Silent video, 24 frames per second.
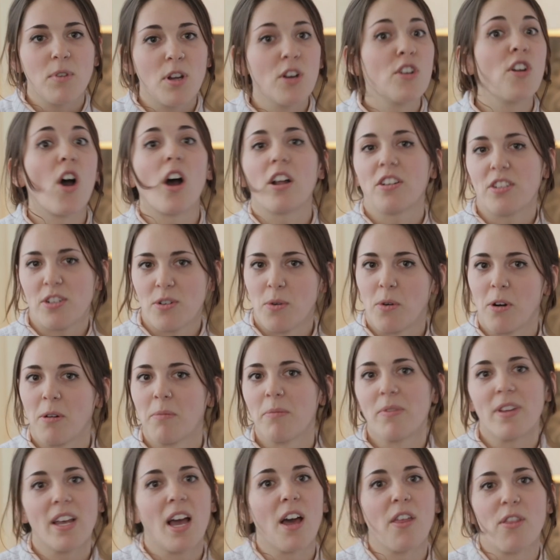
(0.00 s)
not a
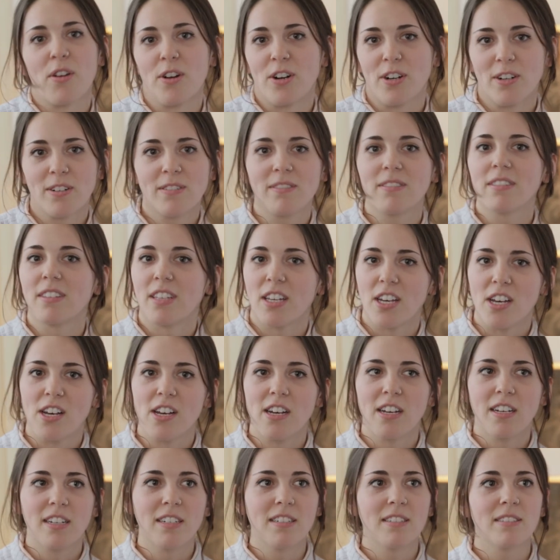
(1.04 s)
norm, the other,
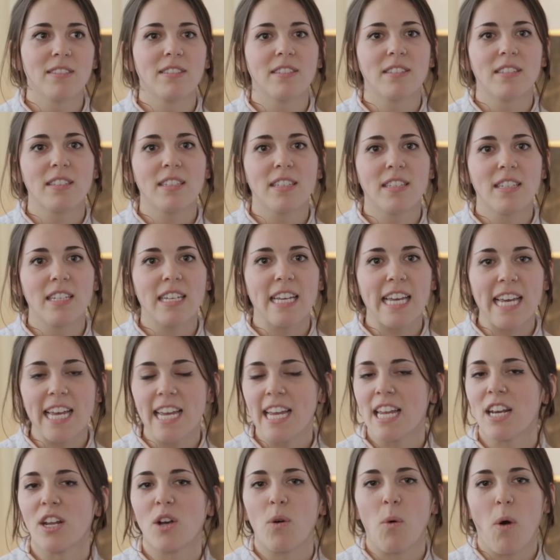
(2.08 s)
the
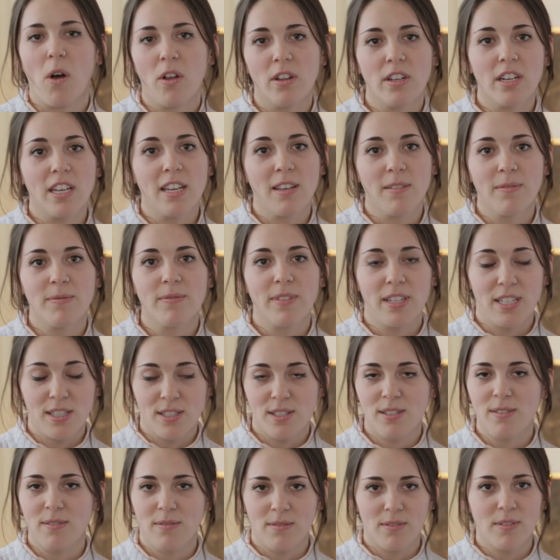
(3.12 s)
inequality.
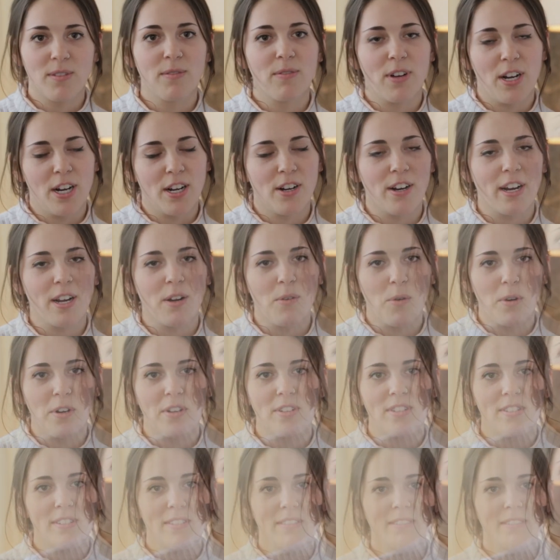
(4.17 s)
It's a very great course.